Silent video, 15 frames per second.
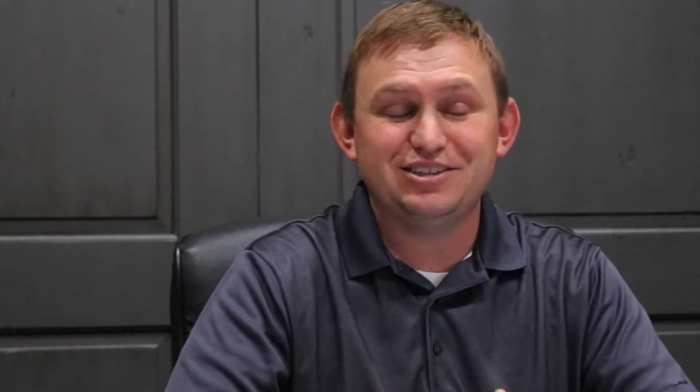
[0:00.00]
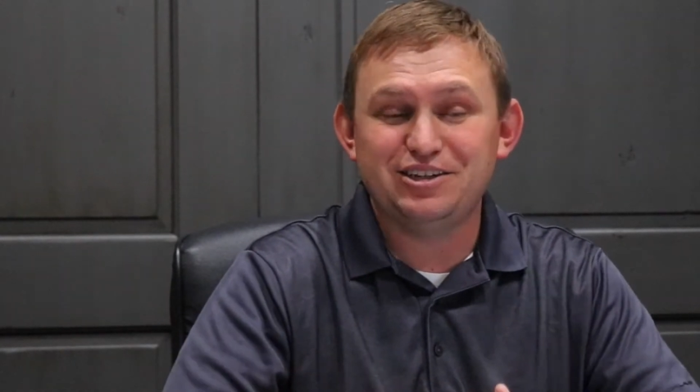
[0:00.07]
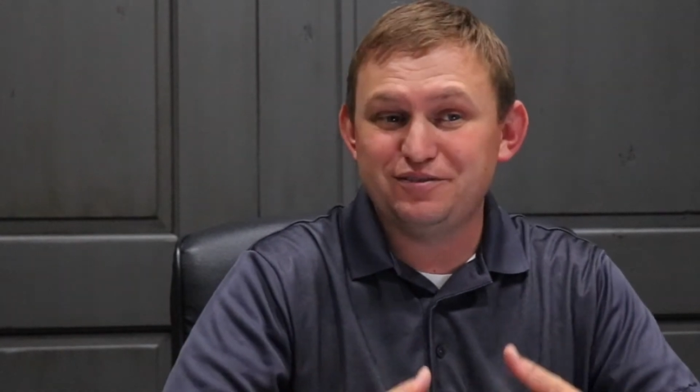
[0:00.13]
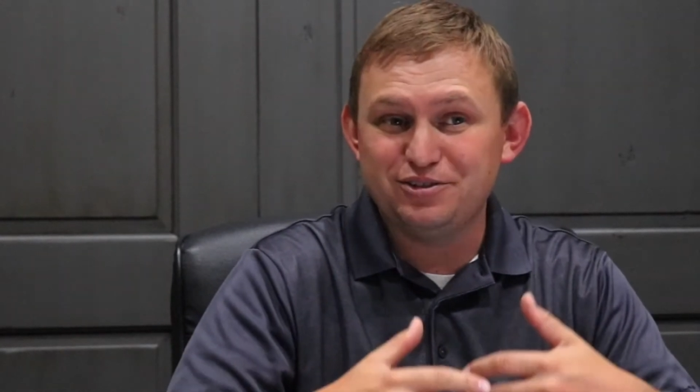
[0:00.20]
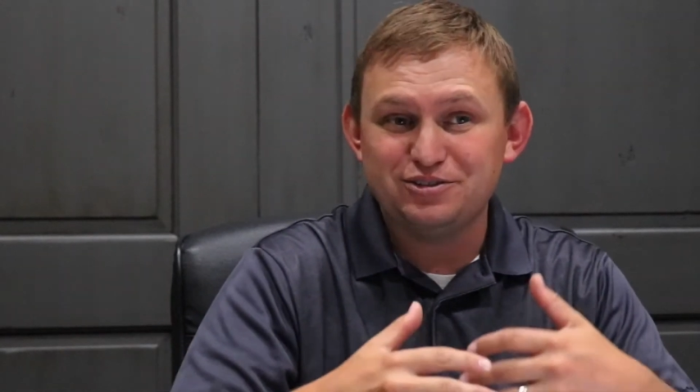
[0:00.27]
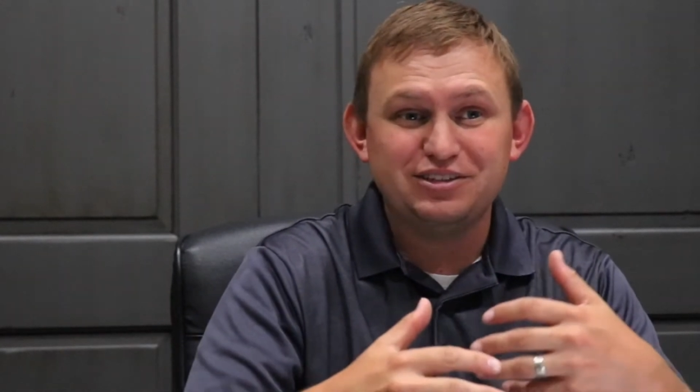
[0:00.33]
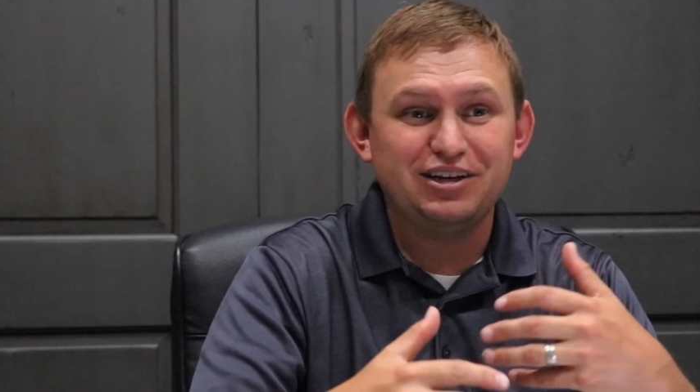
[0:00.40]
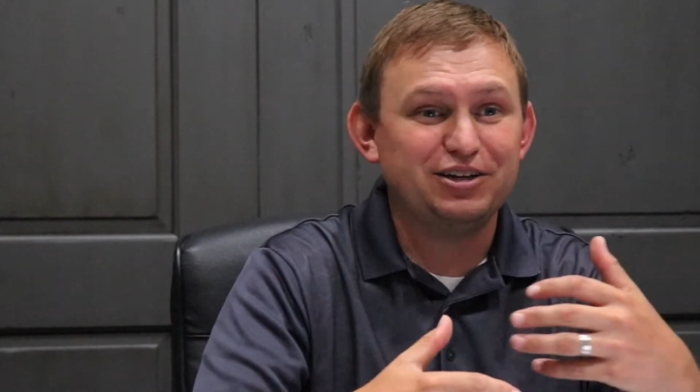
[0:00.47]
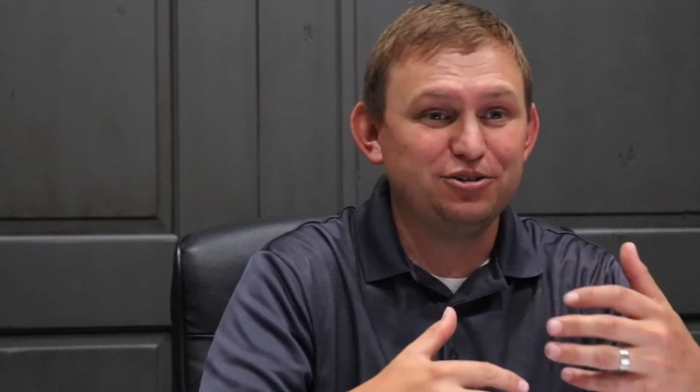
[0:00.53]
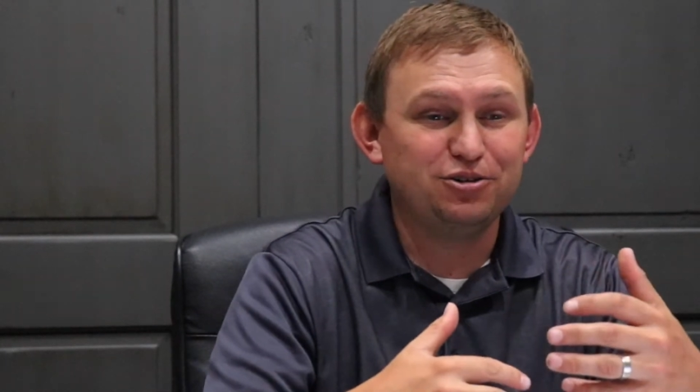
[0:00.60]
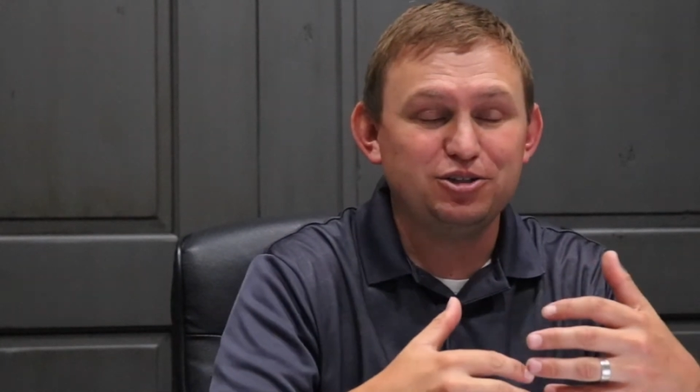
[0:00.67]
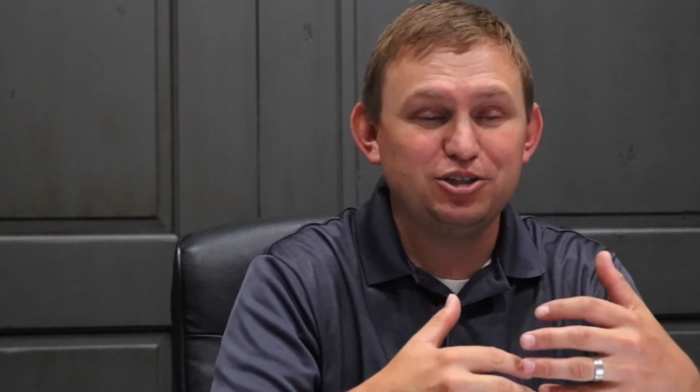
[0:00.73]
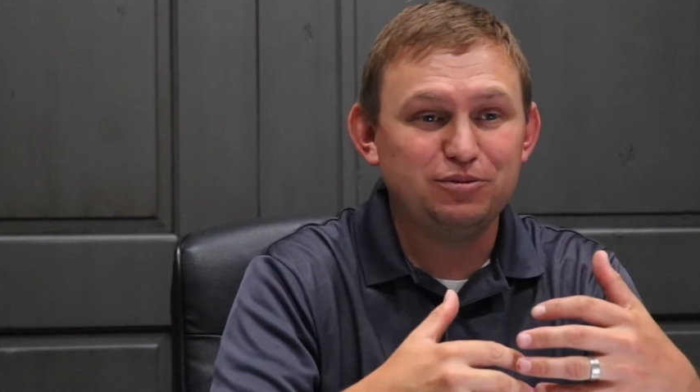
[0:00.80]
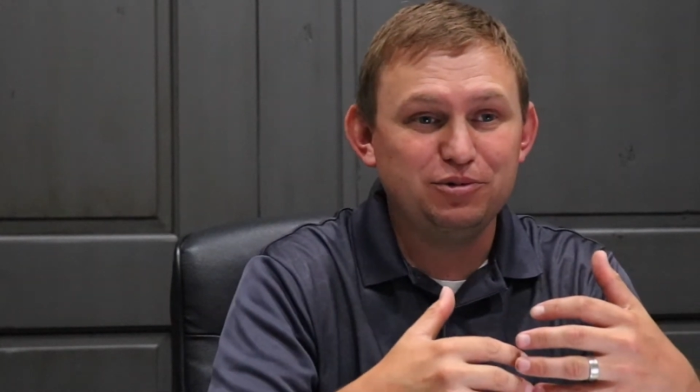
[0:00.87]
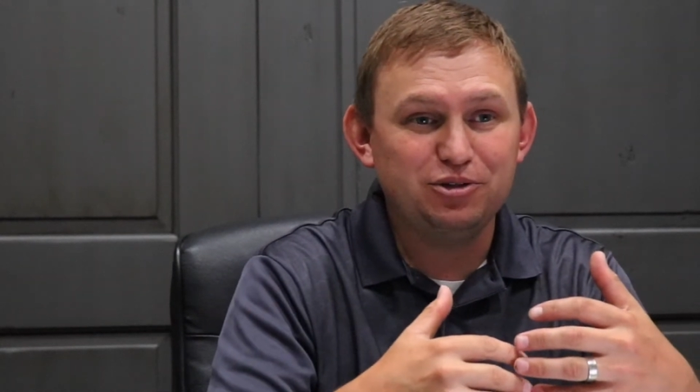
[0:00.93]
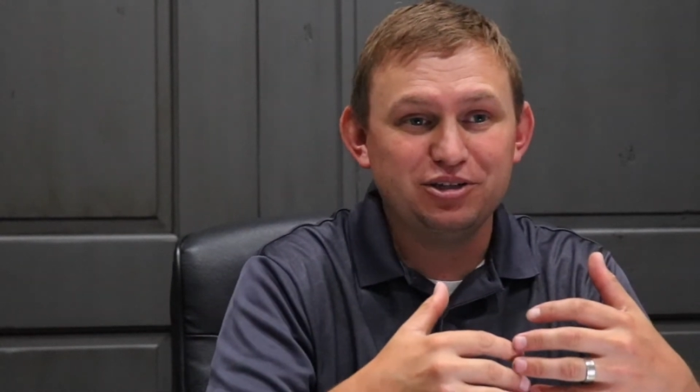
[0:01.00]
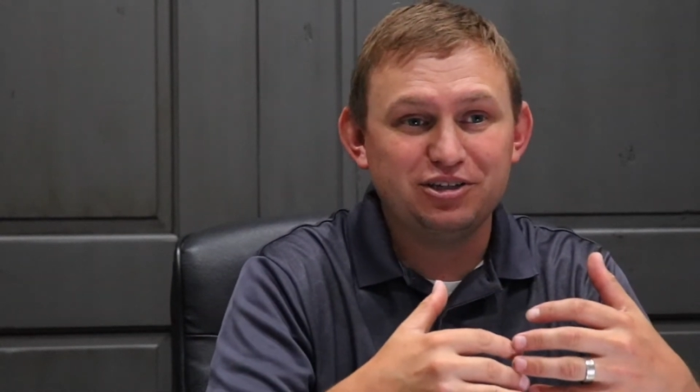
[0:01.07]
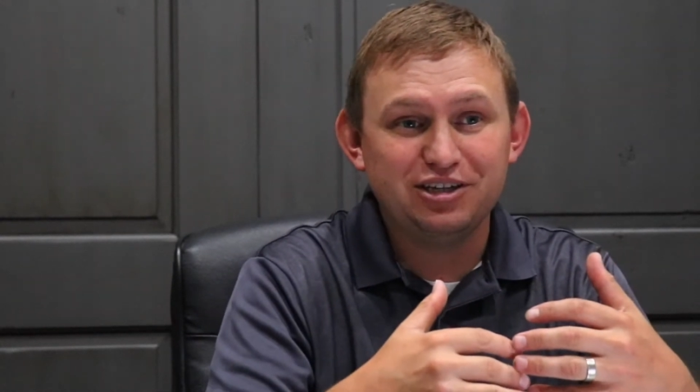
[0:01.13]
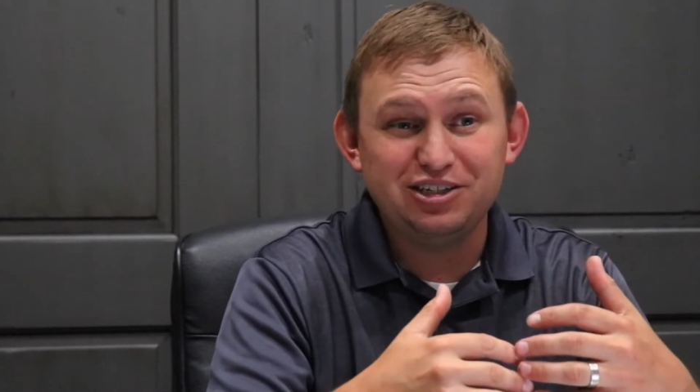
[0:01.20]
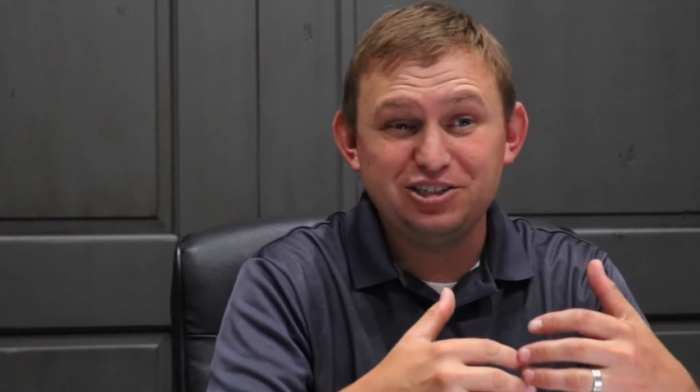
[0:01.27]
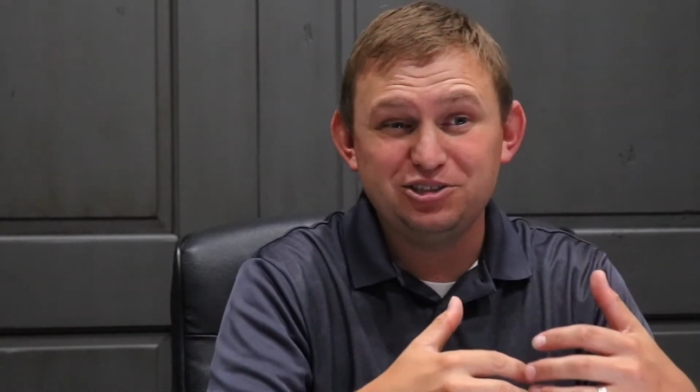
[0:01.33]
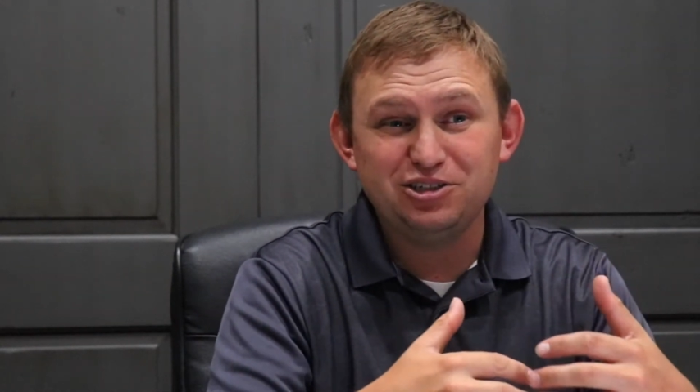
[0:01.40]
And if there's not good
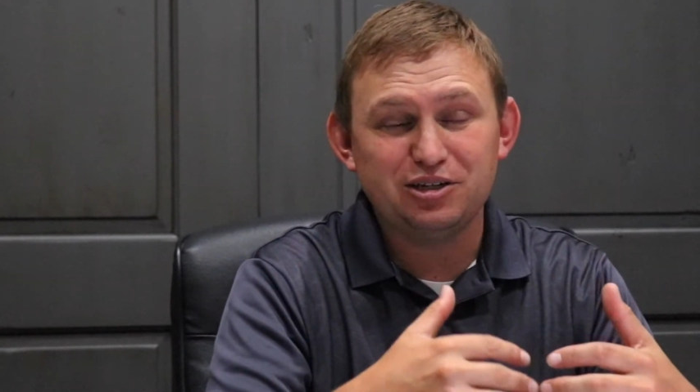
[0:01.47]
communication,